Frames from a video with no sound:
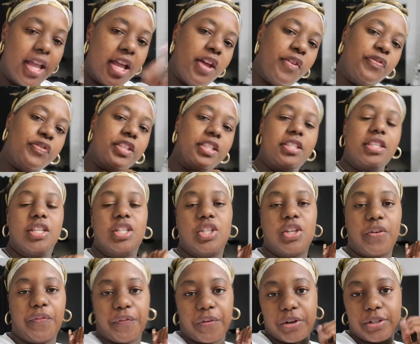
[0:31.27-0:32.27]
If this is
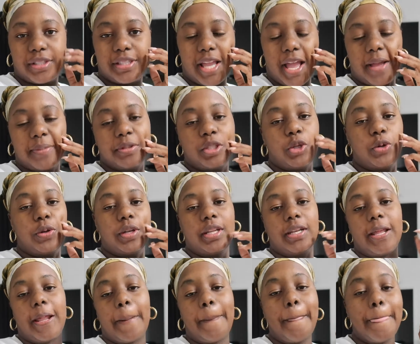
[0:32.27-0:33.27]
your first time
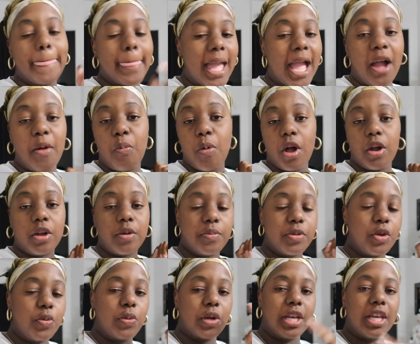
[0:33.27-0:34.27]
tuning in, I
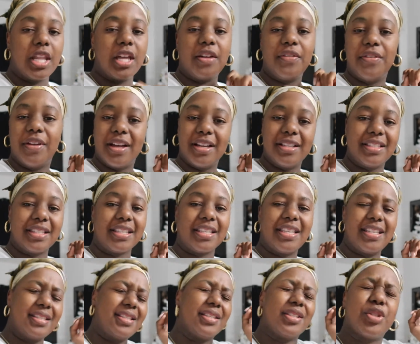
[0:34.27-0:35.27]
welcome you with love, hugs, and
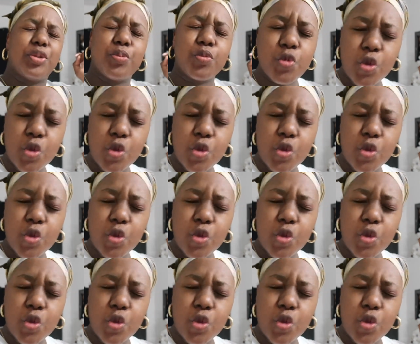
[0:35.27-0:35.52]
kisses.